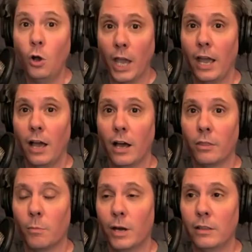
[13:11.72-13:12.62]
okay,
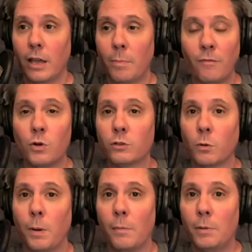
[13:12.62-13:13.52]
the money. If everyone's
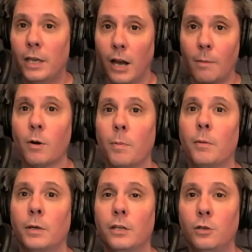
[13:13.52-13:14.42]
Republican, I'm a
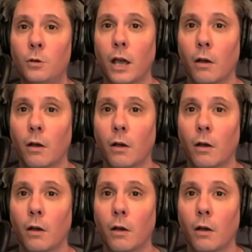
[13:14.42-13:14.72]
Republican too now.